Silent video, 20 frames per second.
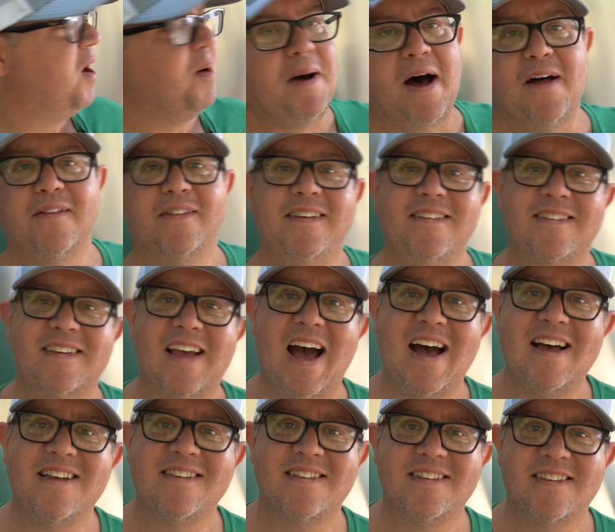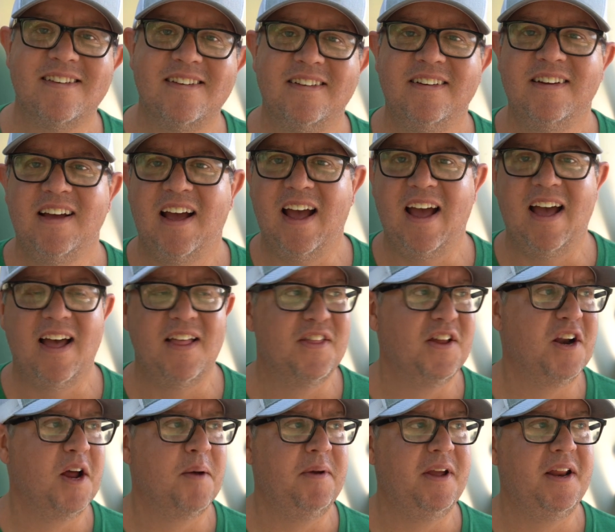about these guys, and
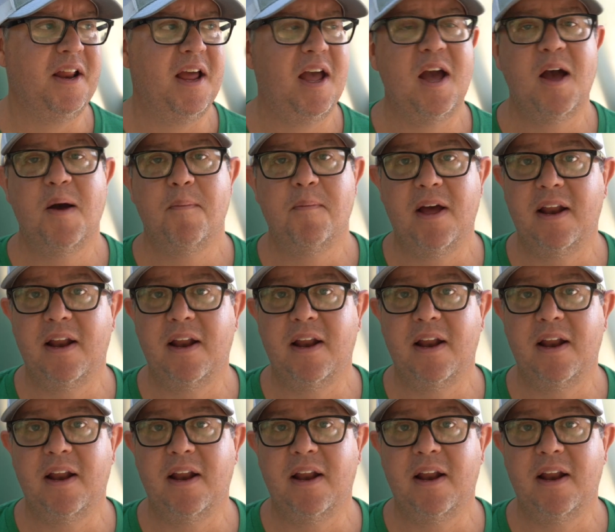then I meet him,